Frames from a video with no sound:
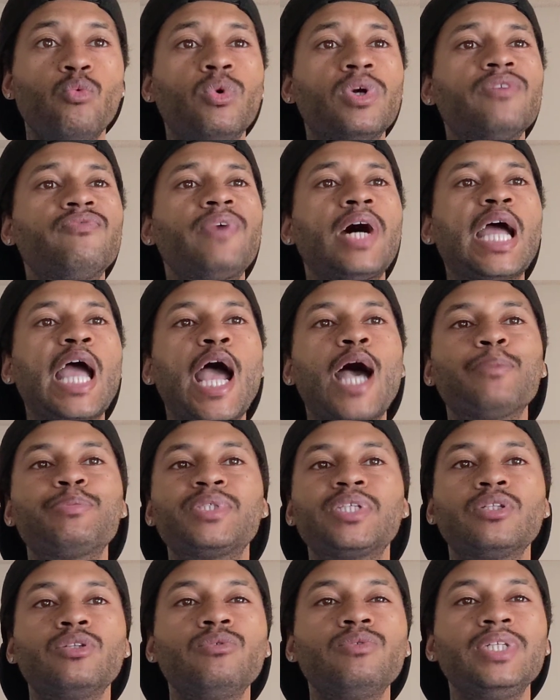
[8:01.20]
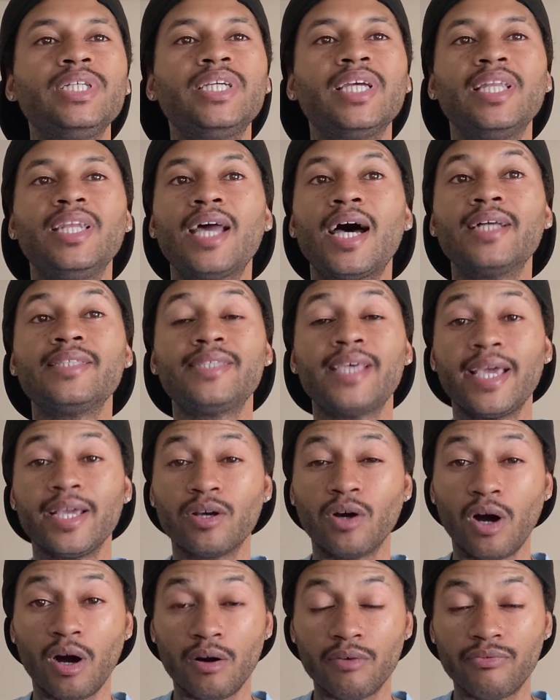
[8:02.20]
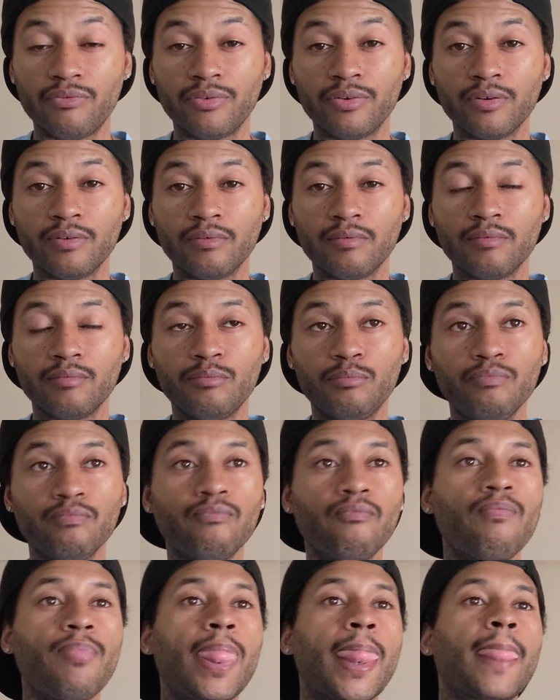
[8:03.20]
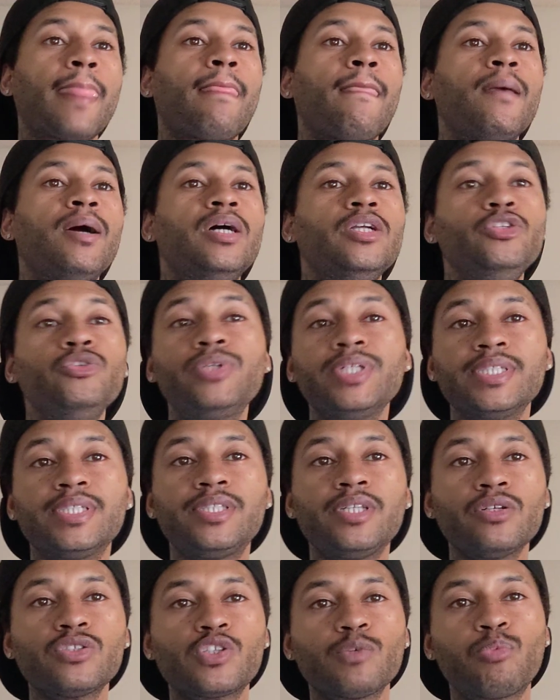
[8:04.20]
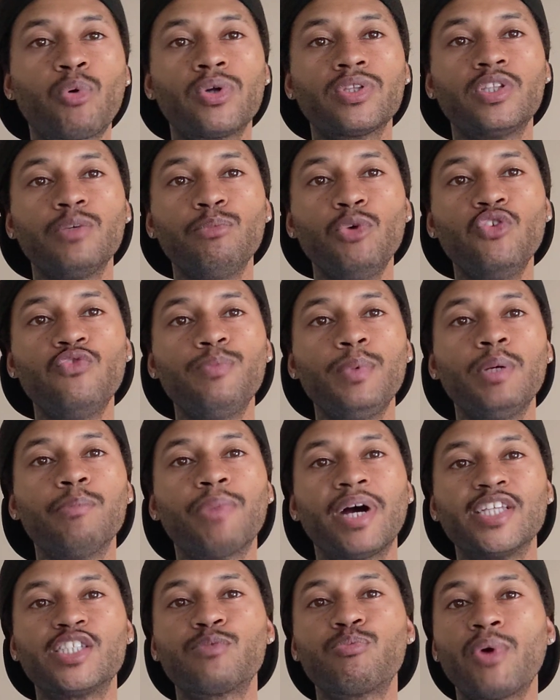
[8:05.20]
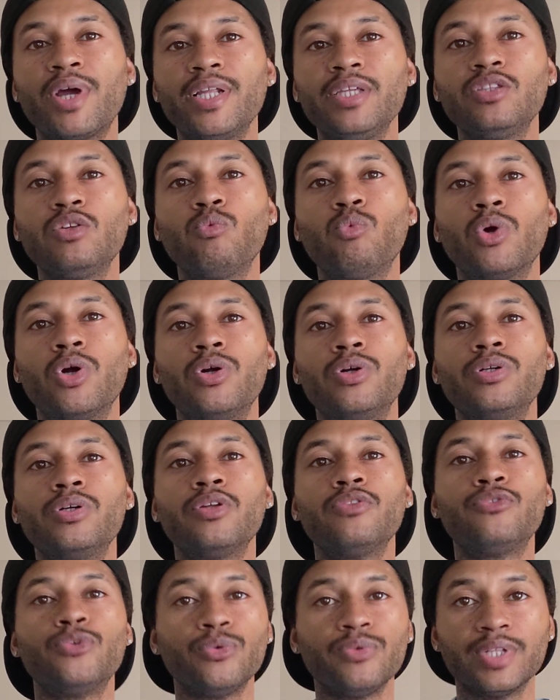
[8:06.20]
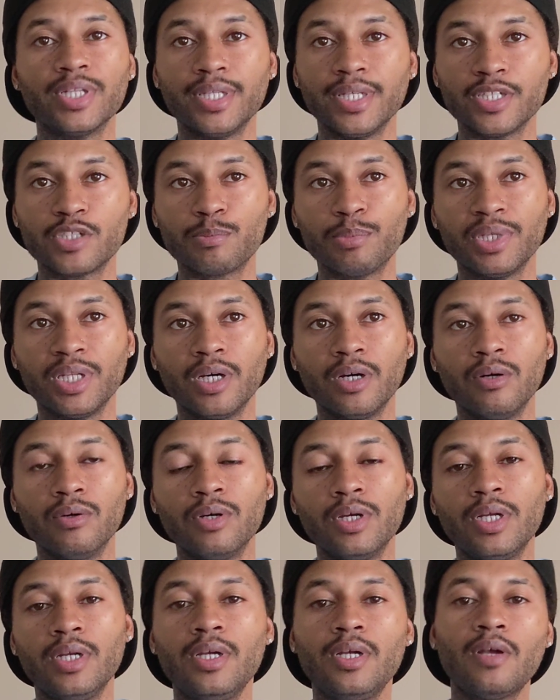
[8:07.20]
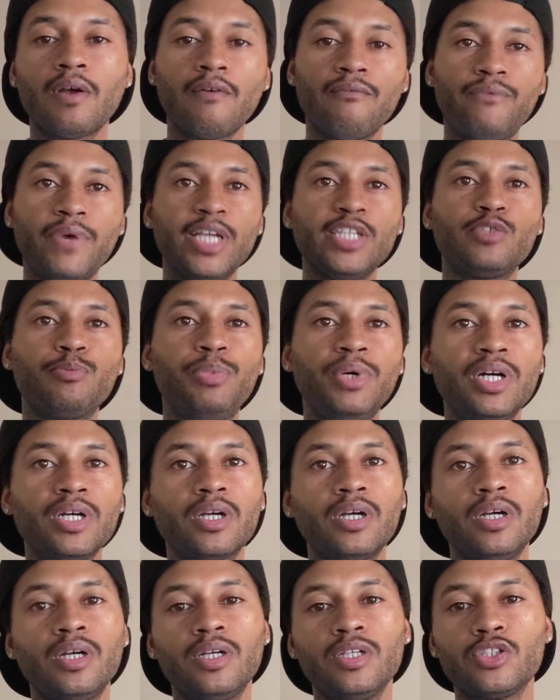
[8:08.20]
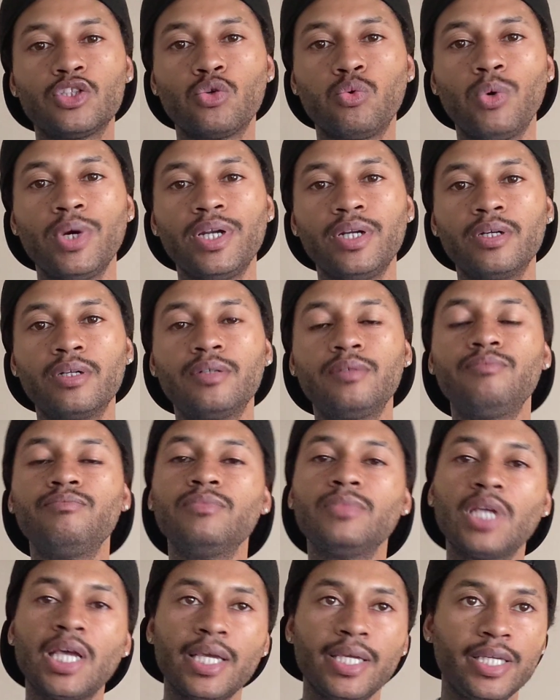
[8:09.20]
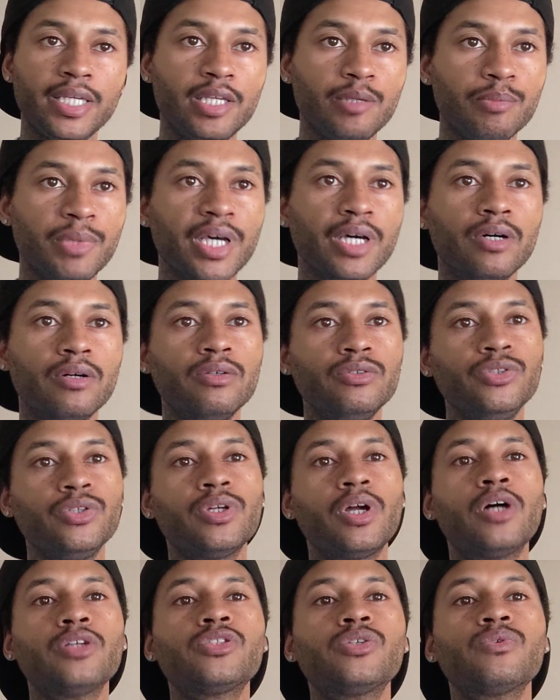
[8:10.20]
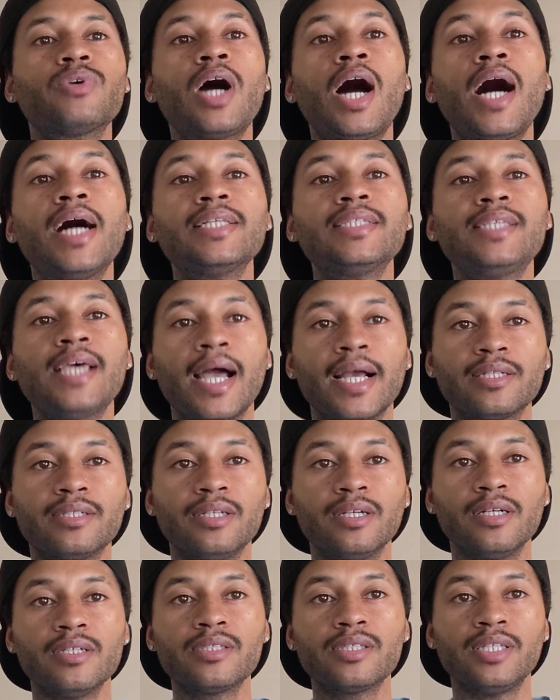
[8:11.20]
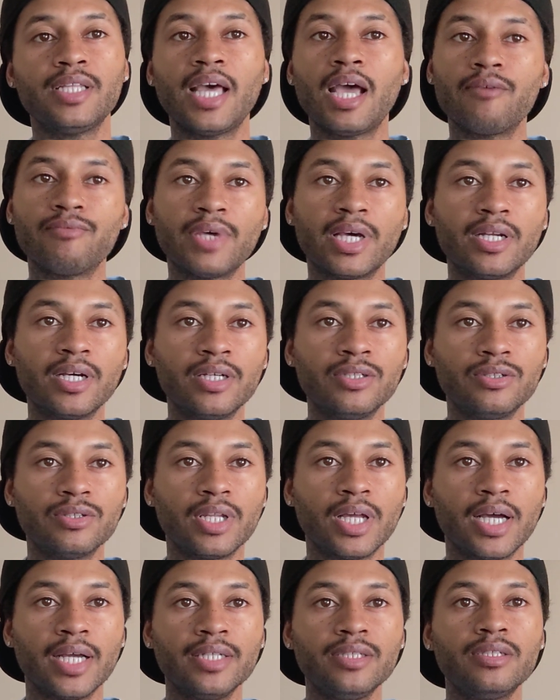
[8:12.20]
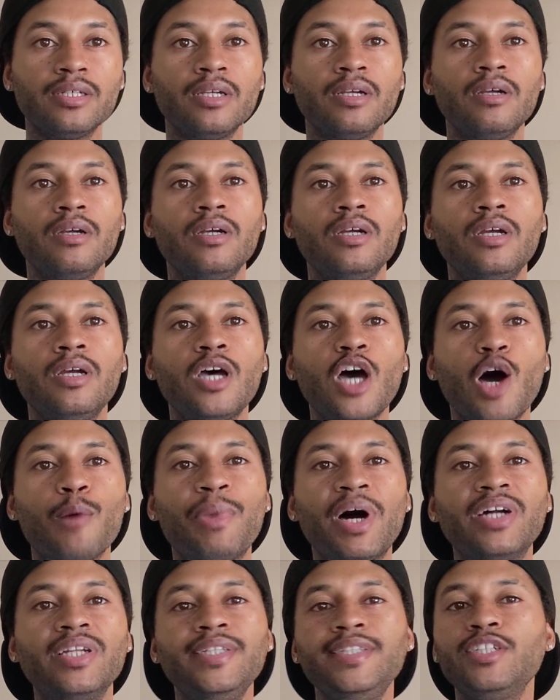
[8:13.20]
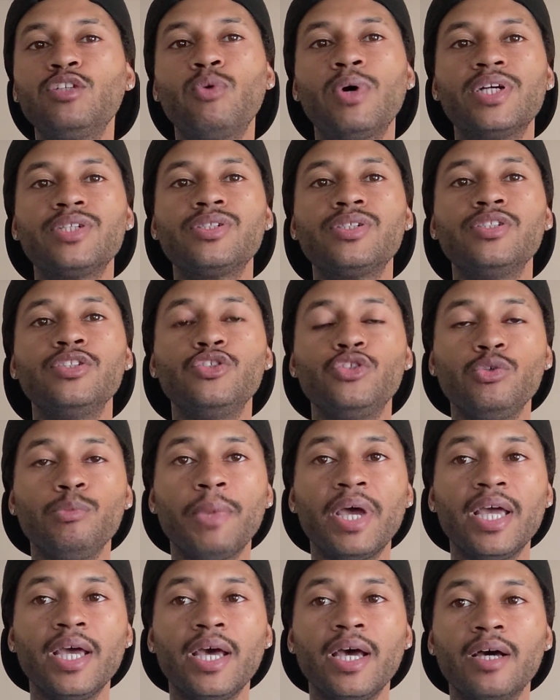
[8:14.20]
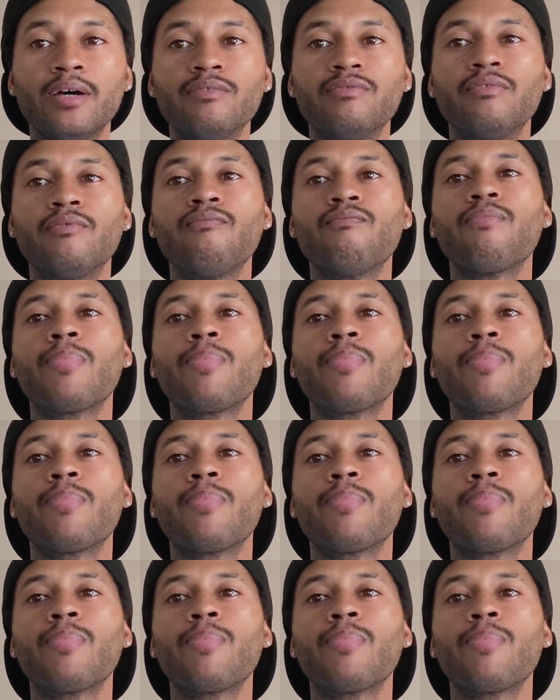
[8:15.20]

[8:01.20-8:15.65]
What if I absolutely cannot take off? You can still support the movement by spreading the word through the links below Facebook, Twitter, email. You can also contact us, and I have that underlined, about any questions you may have.